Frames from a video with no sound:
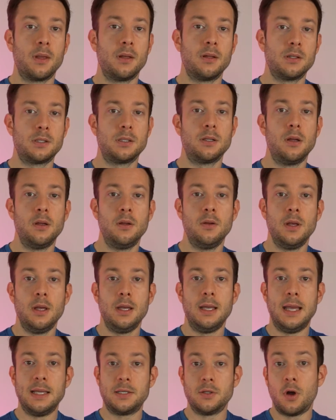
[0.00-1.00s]
So
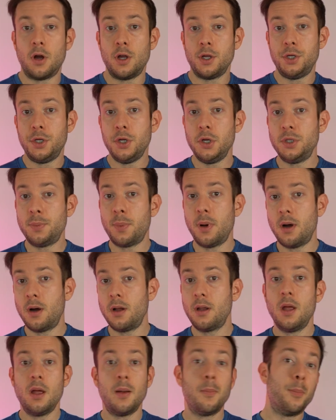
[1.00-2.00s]
it's not a huge part,
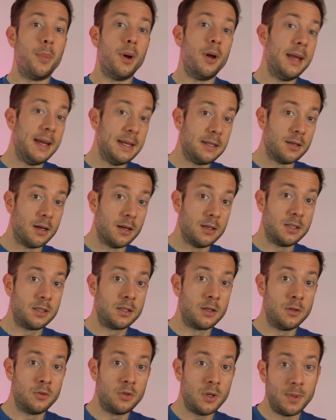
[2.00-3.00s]
but it does
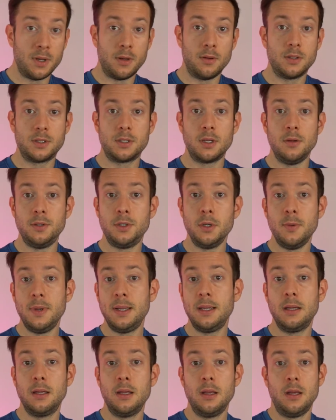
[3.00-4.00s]
contribute. So
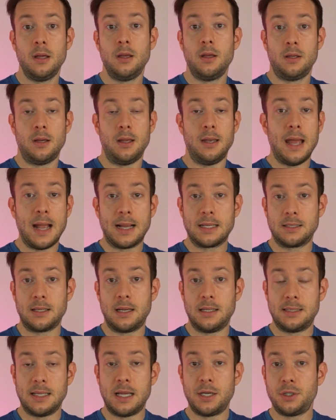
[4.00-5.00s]
doing an
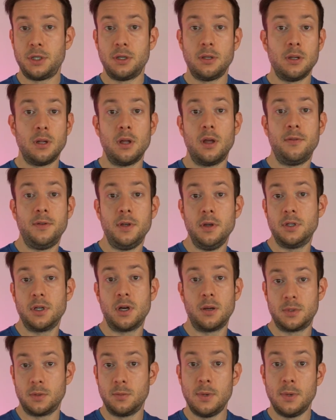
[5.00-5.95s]
exercise session a few times a